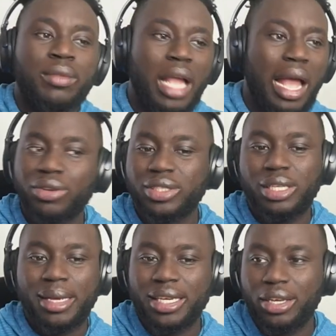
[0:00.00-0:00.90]
I don't see
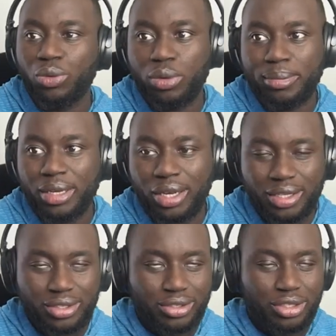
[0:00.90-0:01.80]
many women
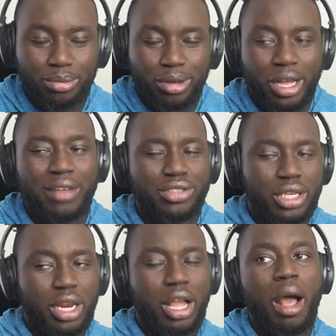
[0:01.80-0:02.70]
hunters, but I've seen
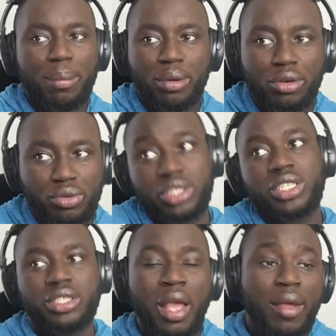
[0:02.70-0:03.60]
a couple, which
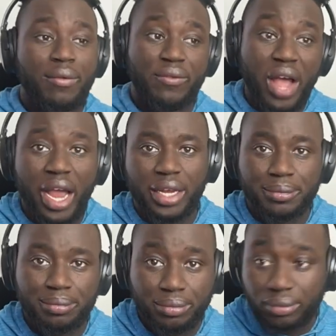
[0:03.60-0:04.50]
is fine.
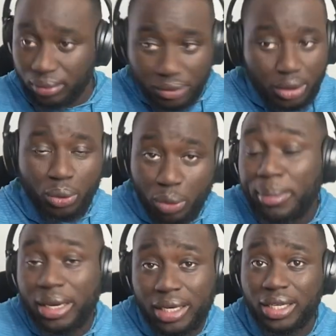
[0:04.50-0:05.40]

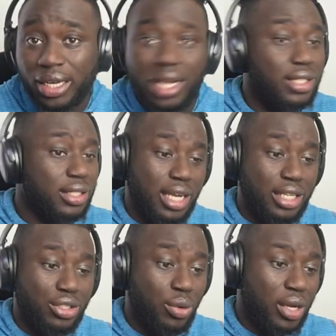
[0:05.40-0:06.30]
Women can hunt,
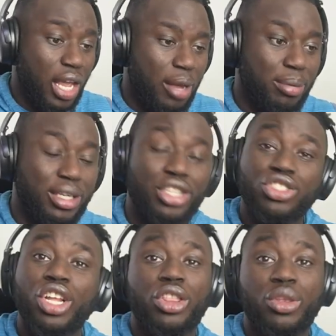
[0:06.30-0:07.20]
that's okay, but there's
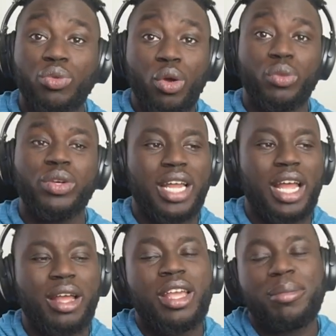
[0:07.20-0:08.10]
nothing wrong with
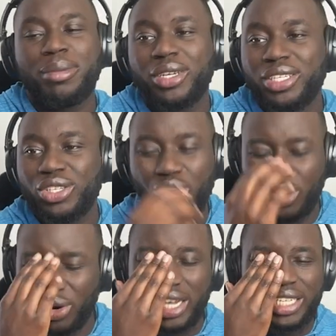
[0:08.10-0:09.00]
that. But it's
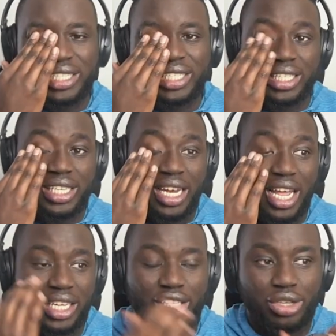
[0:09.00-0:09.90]
crazy,
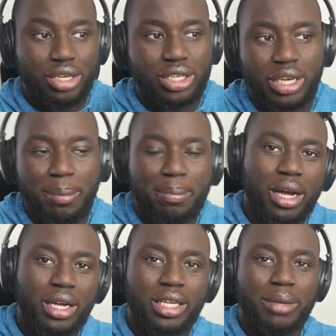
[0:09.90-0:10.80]
like you're trying to
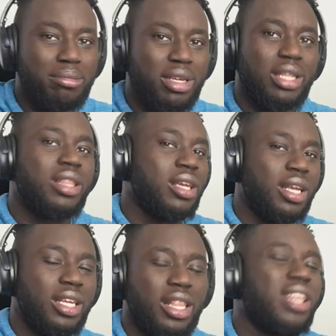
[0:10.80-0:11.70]
debunk the myth or
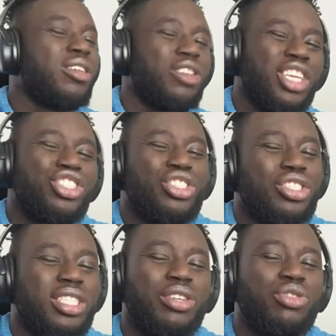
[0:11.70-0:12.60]
anything. It's
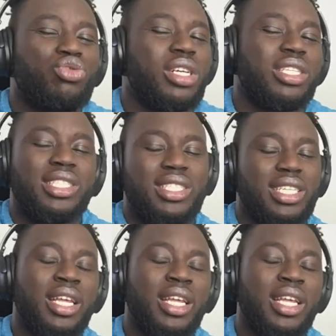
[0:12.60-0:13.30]
just unrealistic.